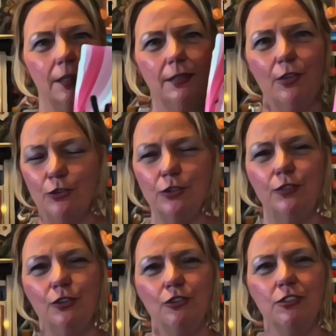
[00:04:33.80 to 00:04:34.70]
Those of
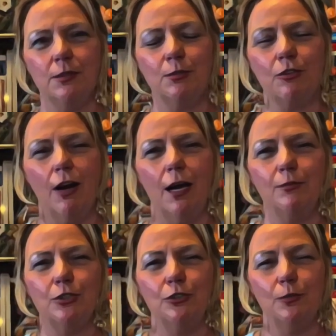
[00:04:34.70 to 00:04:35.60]
you who subscribe
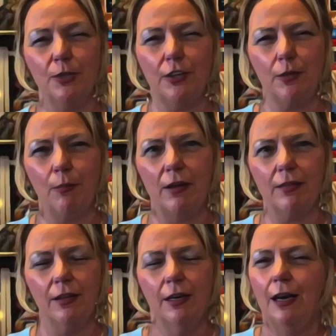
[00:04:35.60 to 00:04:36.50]
to Book of the Month,
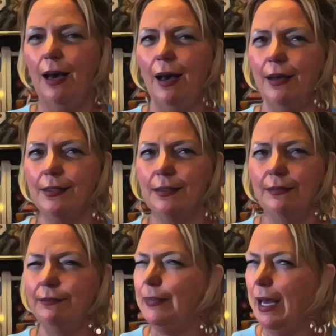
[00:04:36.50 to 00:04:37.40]
have
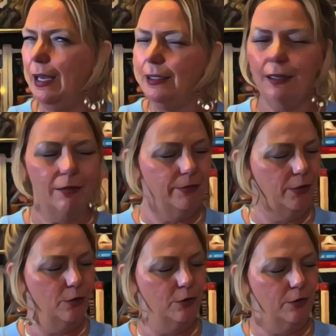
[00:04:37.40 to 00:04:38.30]
any of
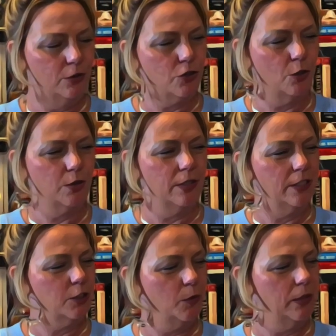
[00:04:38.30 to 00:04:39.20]
you chosen
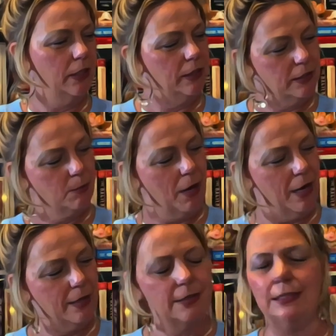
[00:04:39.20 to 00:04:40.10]
this one? It is
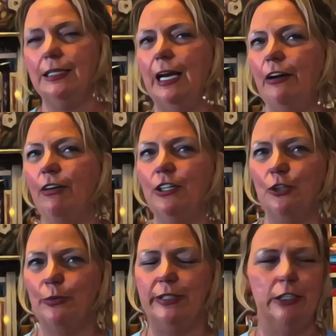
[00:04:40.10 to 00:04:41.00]
by Sierra
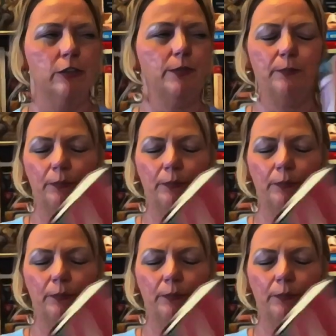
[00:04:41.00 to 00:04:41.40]
Greer.